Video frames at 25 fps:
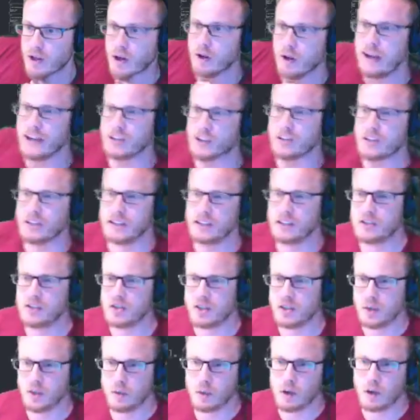actually, do you
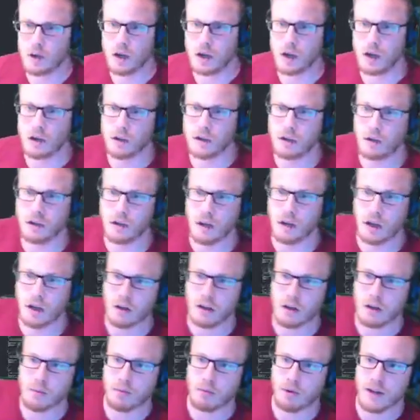know what, I'll
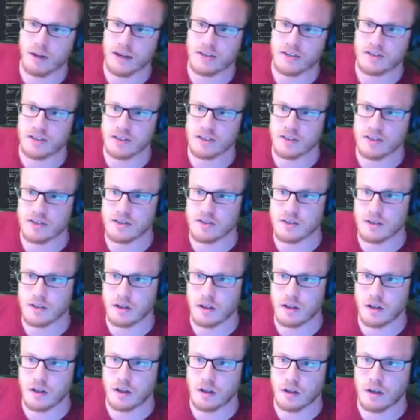compress this
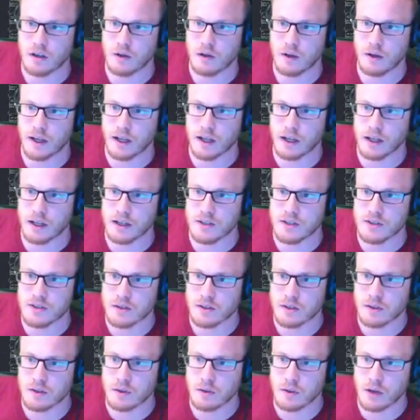quickly,
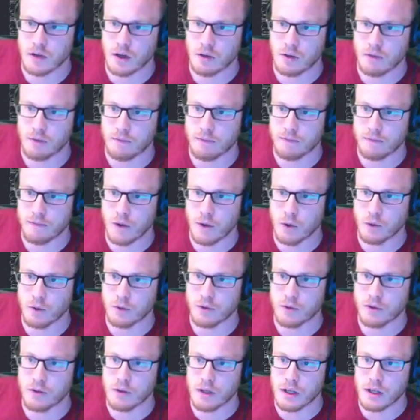or I'll fold
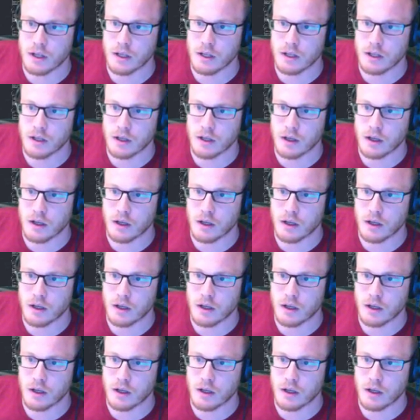the